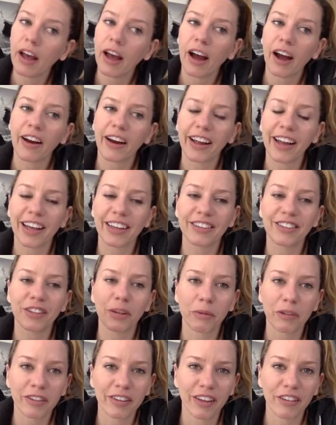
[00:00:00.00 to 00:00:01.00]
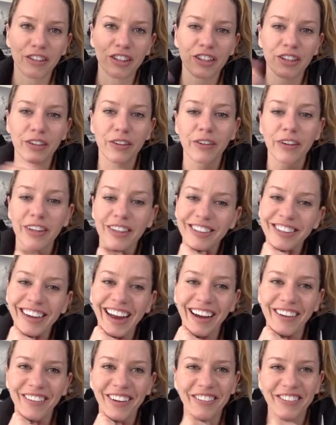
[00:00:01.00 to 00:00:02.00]
All right, guys, so much love to you.
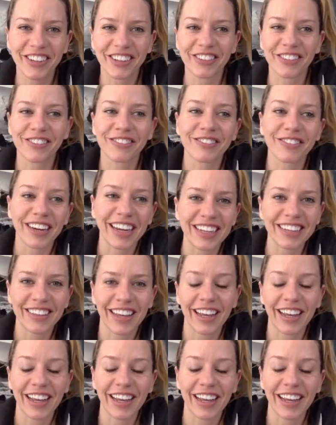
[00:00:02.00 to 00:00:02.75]
Ciao. Have a great day.